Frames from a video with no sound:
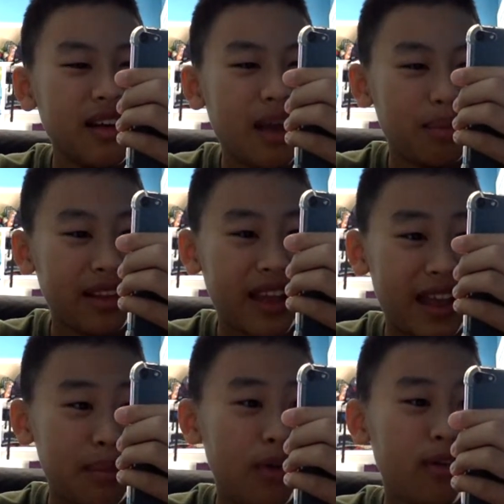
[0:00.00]

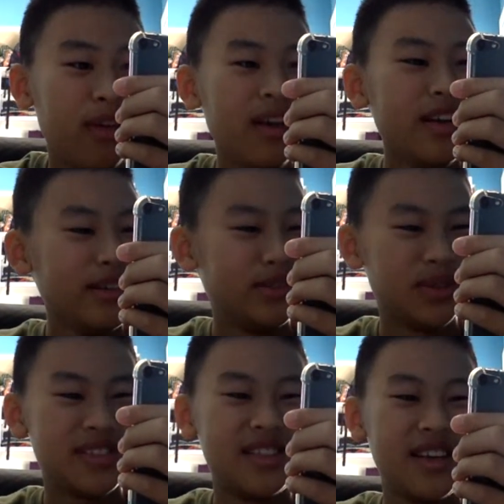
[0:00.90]
applicable
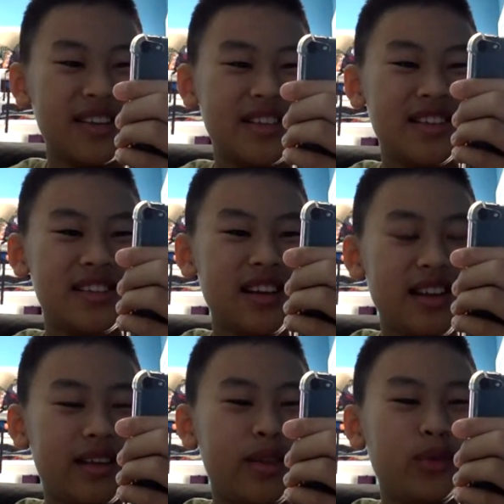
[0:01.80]
jurisdictions,
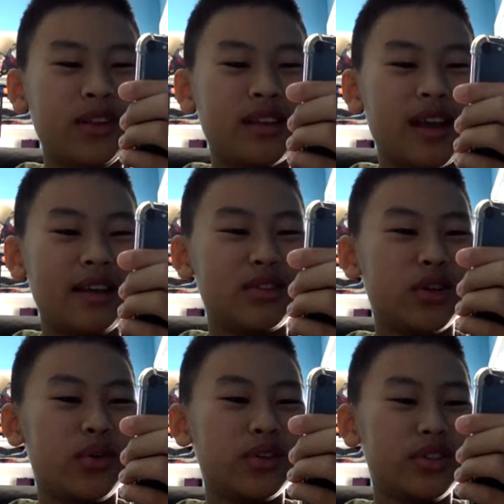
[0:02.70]
including the country
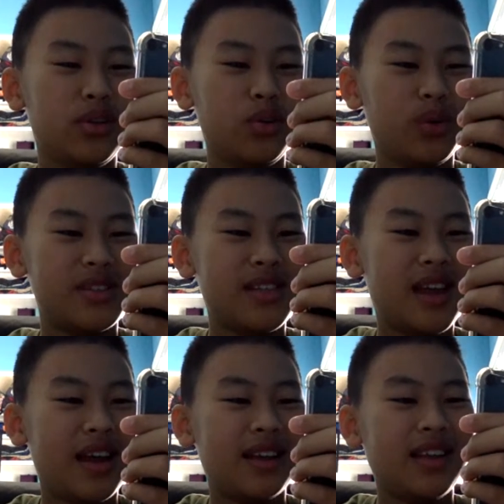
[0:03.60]
which you
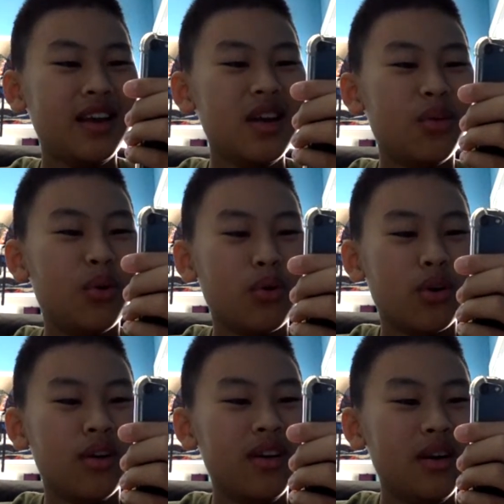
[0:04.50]
reside
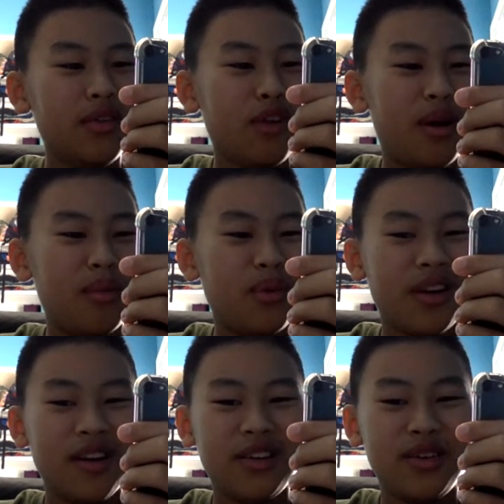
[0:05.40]
or from
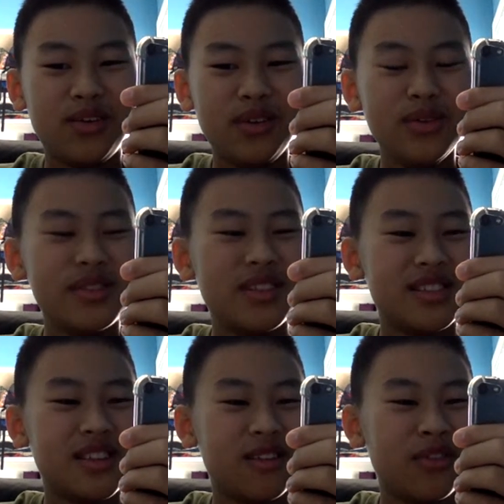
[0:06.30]
where you use the
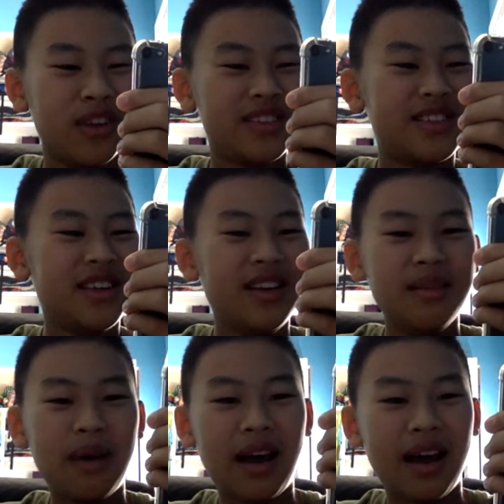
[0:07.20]
service
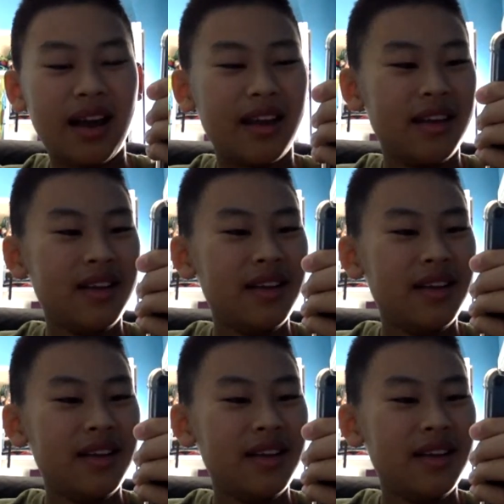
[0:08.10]
by